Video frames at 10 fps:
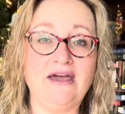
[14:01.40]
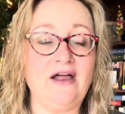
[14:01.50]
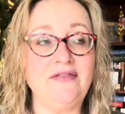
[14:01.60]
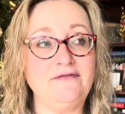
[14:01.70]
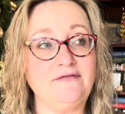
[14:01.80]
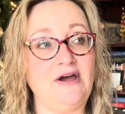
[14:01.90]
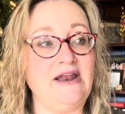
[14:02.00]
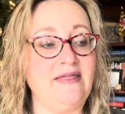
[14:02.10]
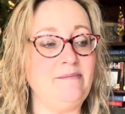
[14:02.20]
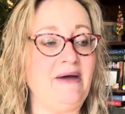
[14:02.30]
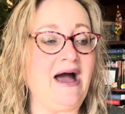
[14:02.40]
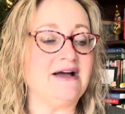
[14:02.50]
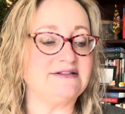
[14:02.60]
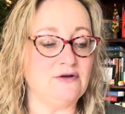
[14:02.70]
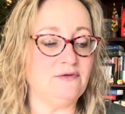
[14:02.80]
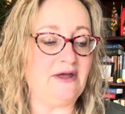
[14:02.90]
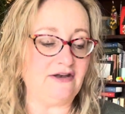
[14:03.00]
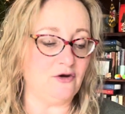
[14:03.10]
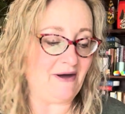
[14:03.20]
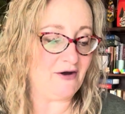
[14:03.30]
on the front and the back. So like
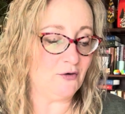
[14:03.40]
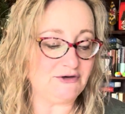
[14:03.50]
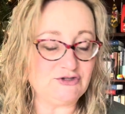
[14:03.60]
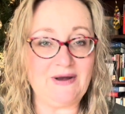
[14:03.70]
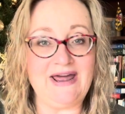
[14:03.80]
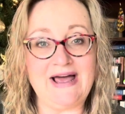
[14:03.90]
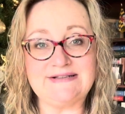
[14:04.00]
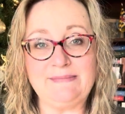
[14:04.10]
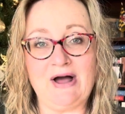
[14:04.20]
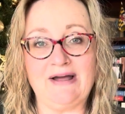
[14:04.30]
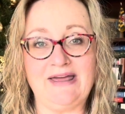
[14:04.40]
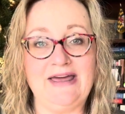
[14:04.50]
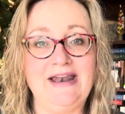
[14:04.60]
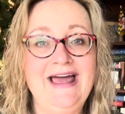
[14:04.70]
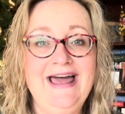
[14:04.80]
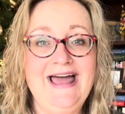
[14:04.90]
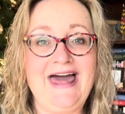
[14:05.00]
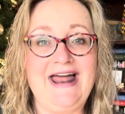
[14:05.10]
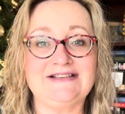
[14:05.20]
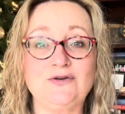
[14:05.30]
no matter which way, it has a pocket
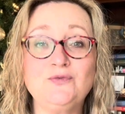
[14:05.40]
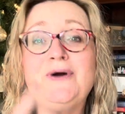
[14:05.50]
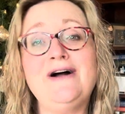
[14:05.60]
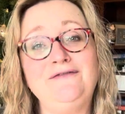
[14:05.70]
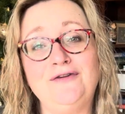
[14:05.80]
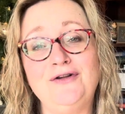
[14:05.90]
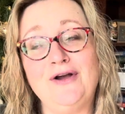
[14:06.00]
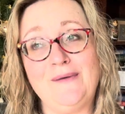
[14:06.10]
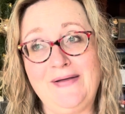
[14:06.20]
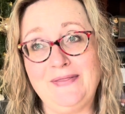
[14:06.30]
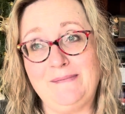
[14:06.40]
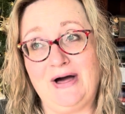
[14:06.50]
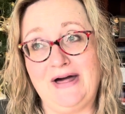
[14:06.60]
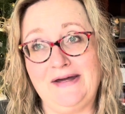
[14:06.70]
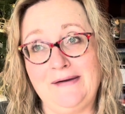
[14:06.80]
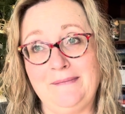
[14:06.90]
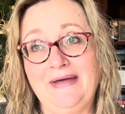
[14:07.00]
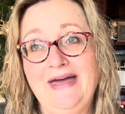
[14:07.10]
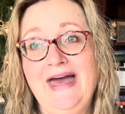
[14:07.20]
and has a ruffle around the bottom.